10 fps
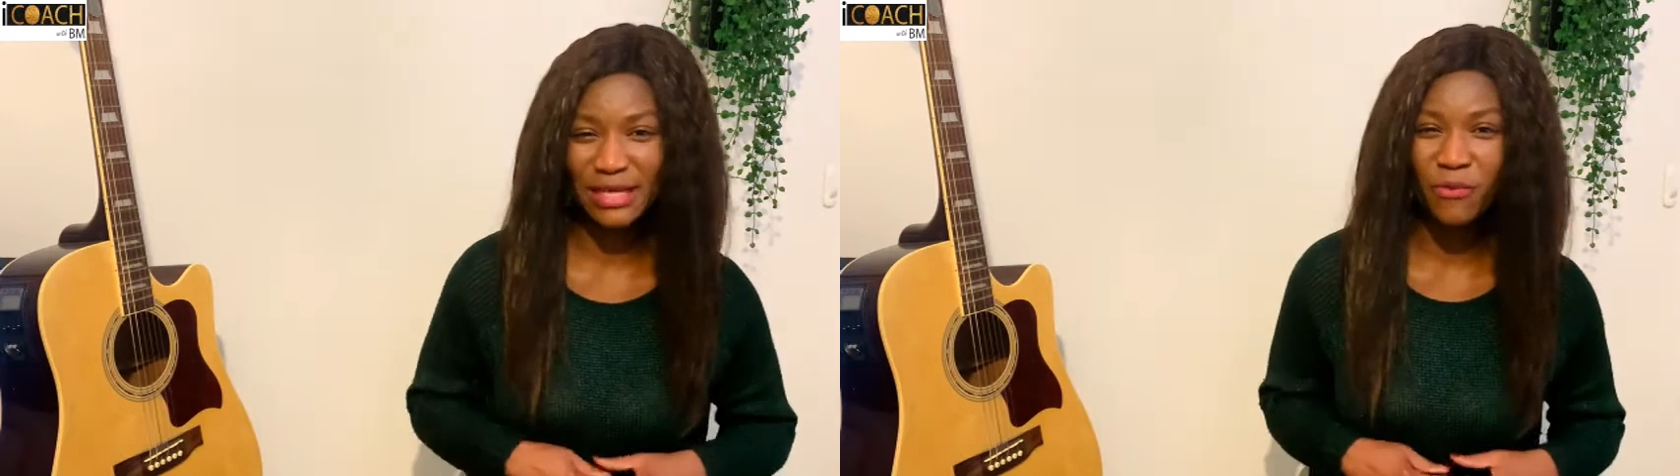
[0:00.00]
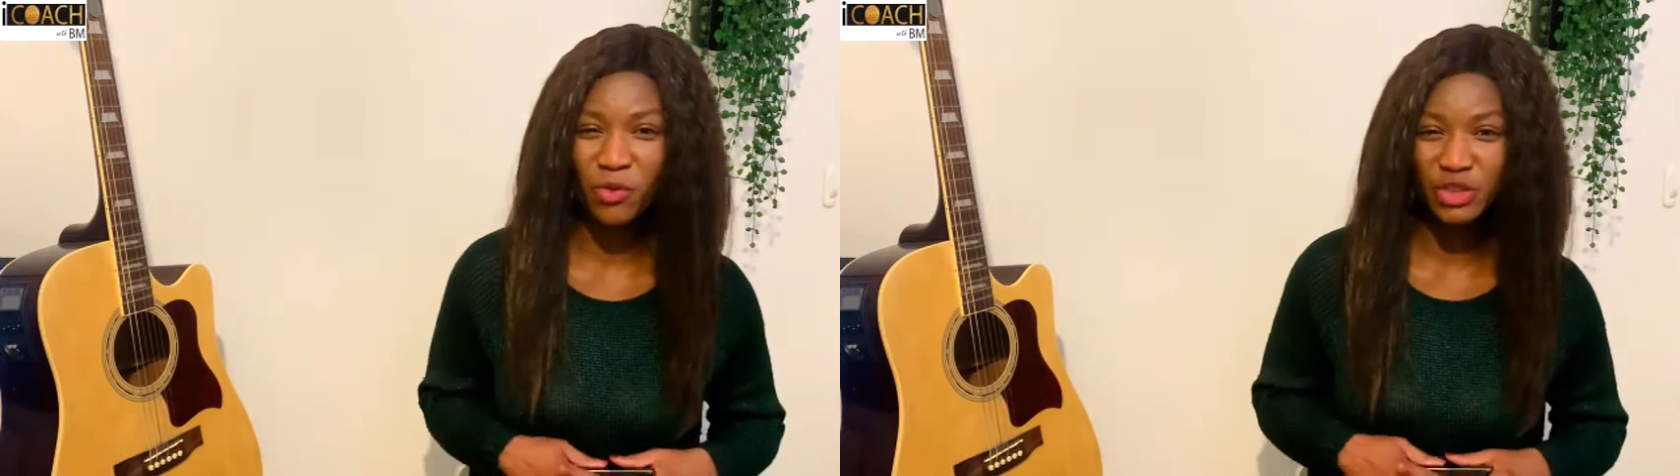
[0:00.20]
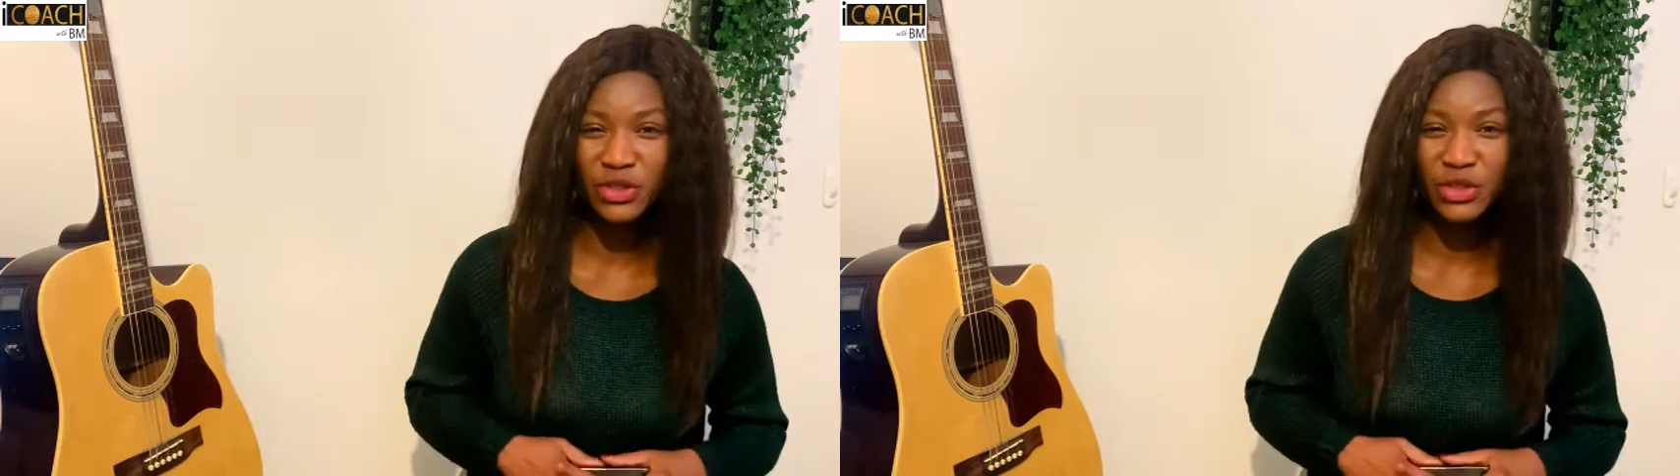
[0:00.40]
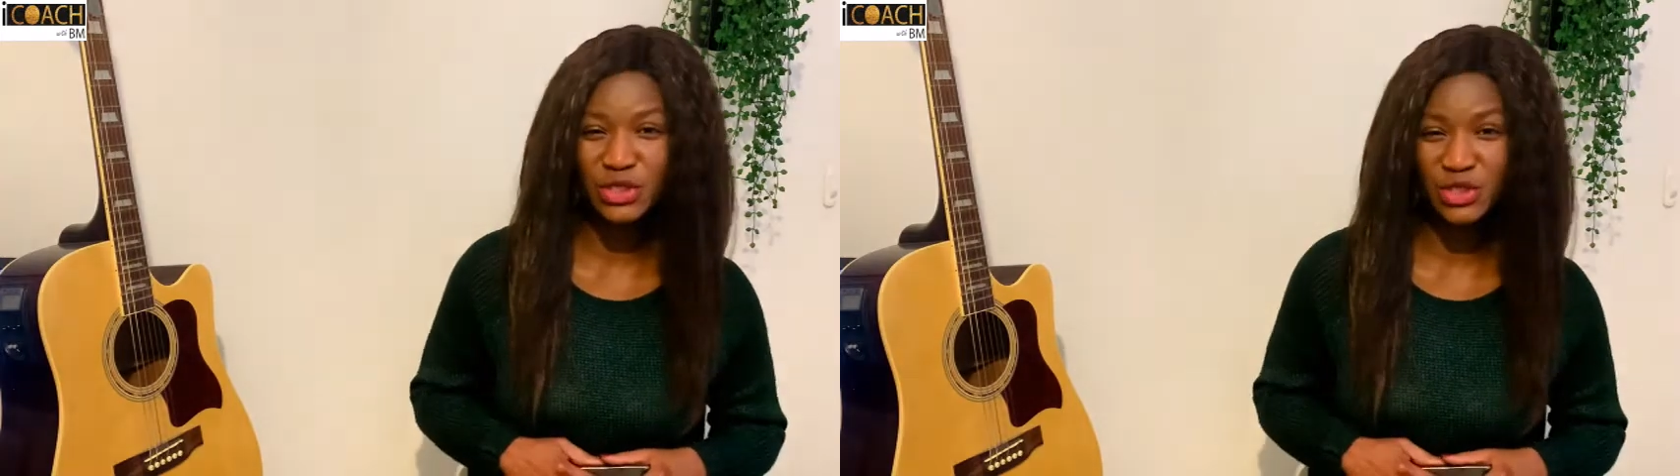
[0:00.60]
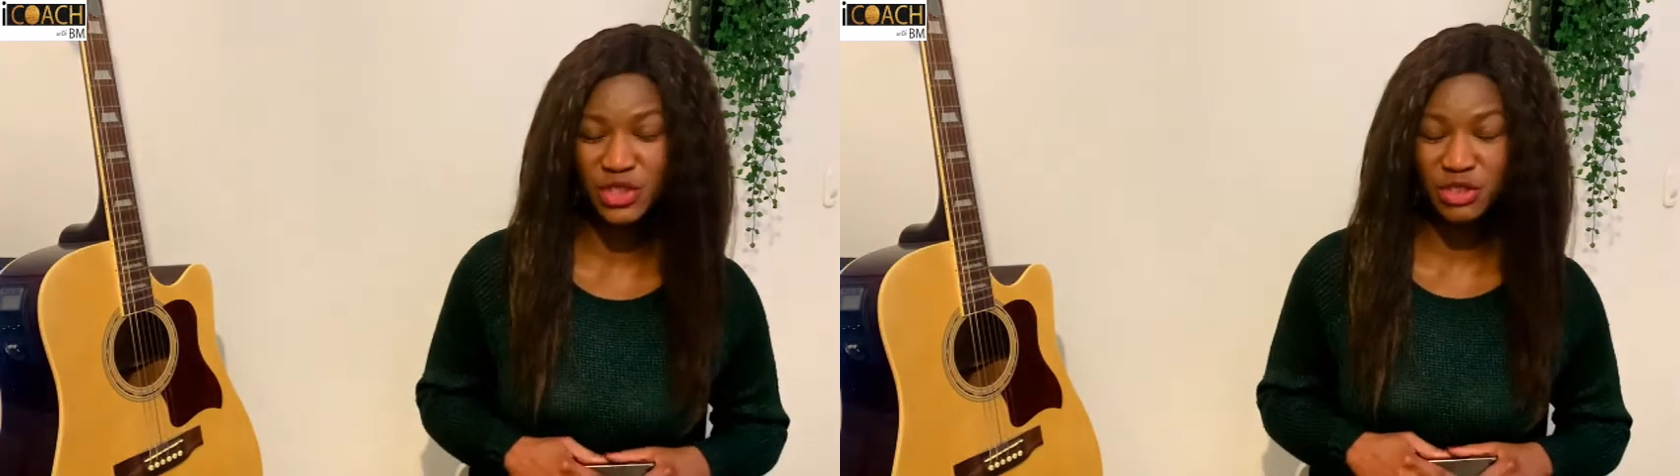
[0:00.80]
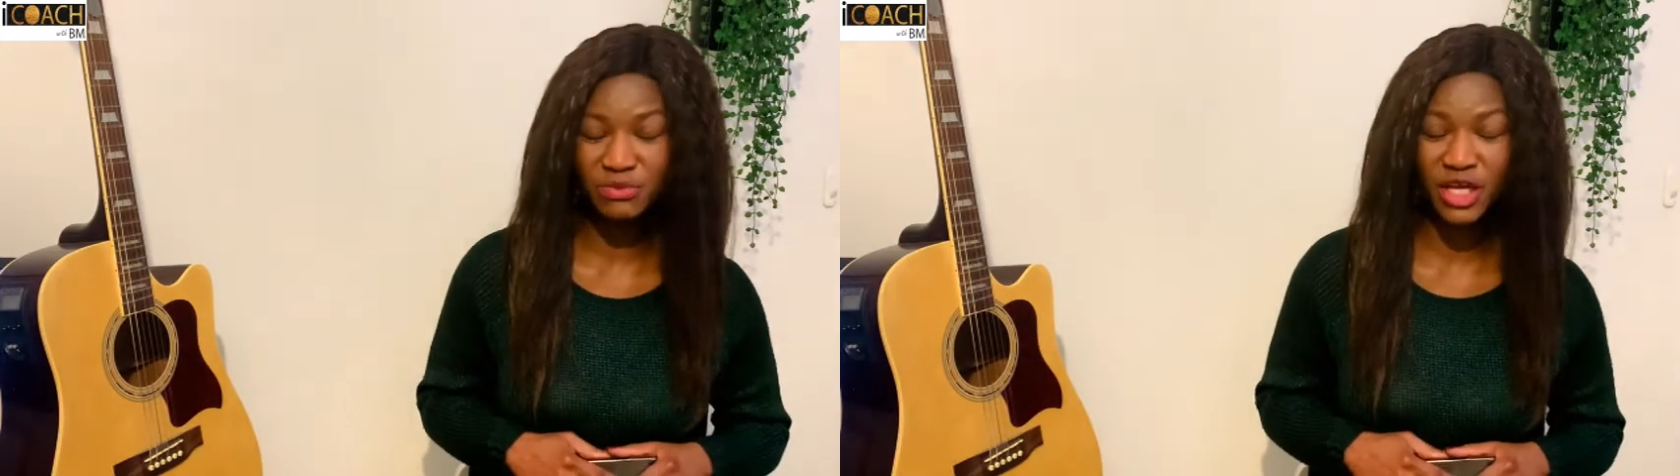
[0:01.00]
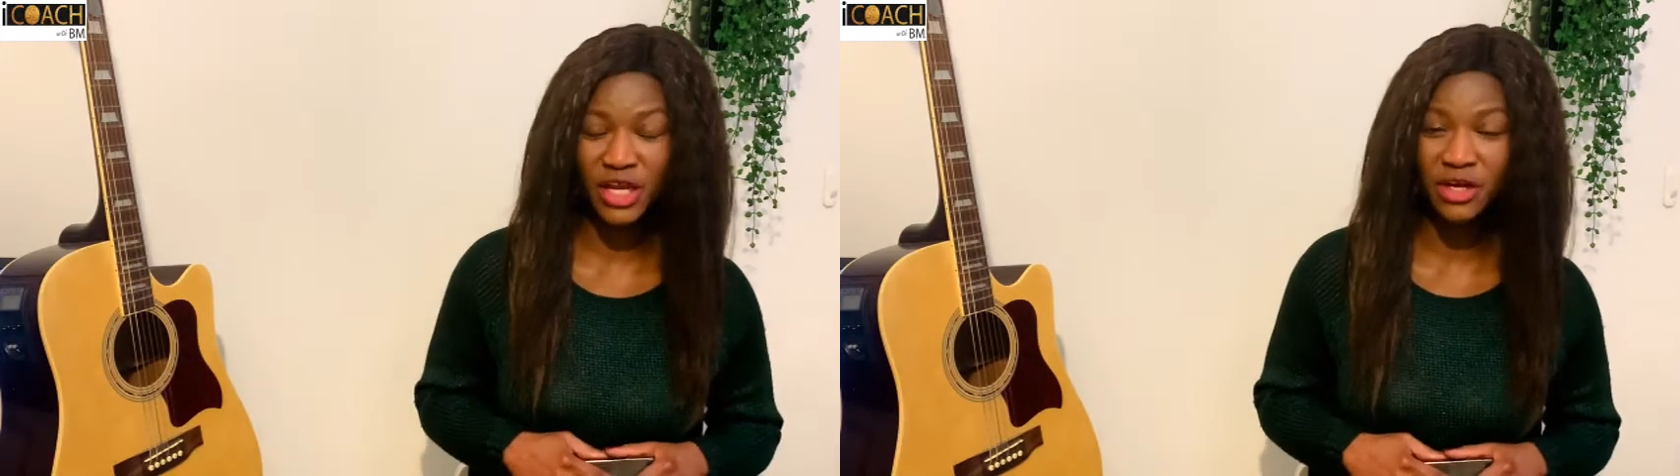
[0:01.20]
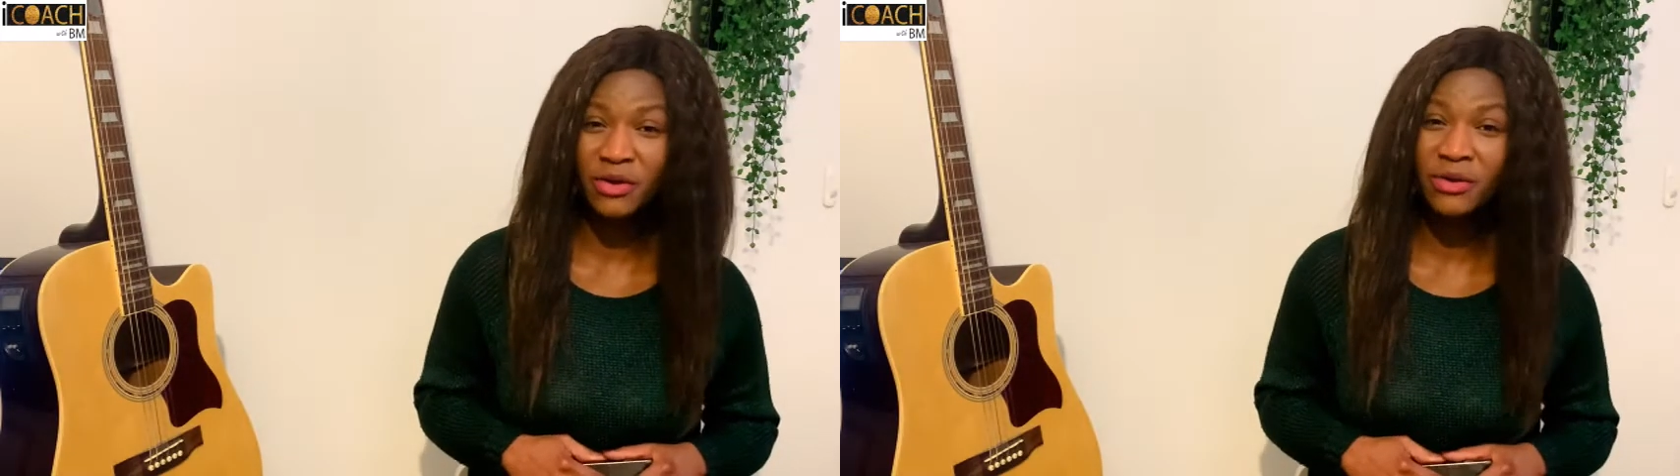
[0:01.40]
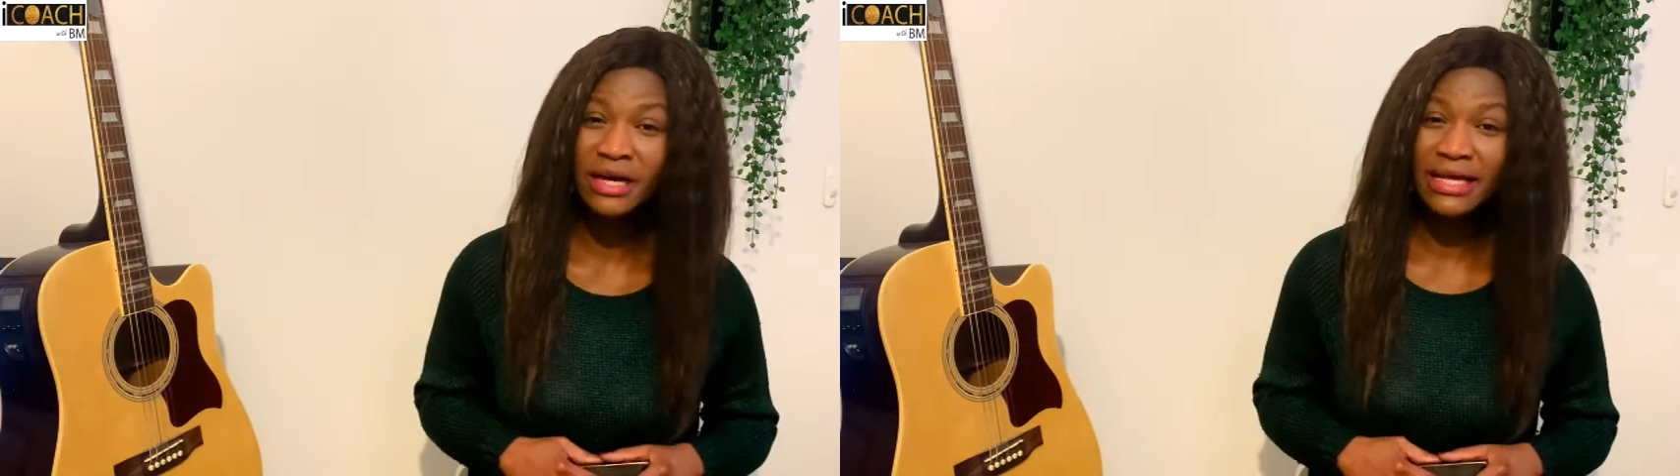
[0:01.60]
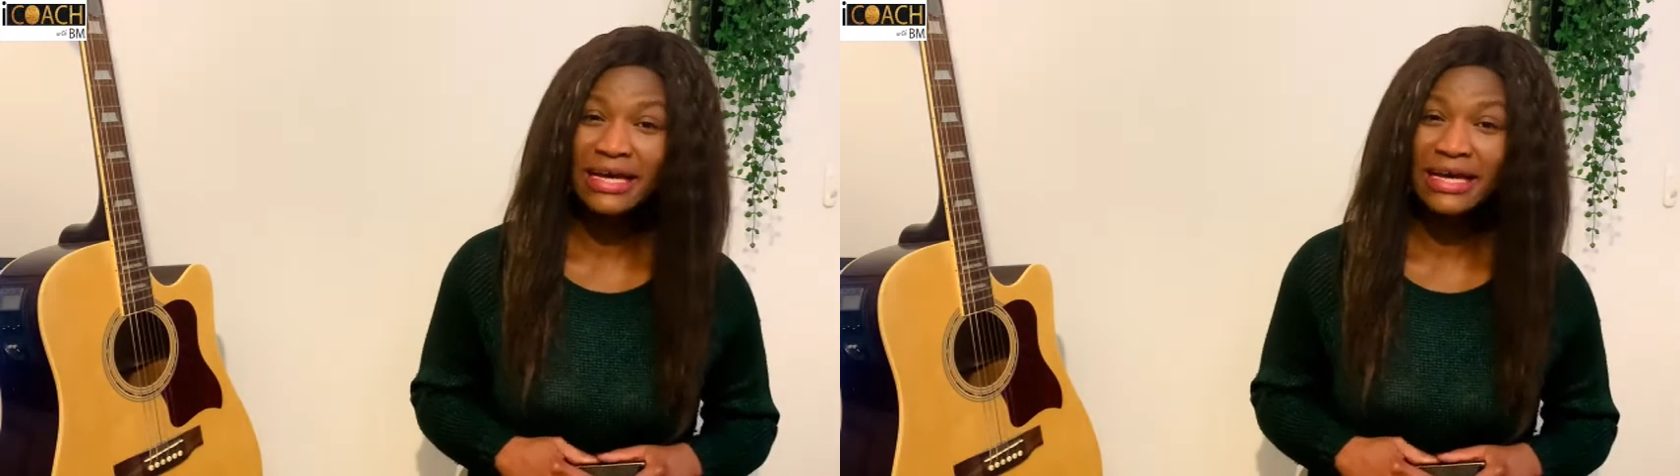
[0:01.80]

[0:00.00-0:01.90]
time watching this YouTube channel,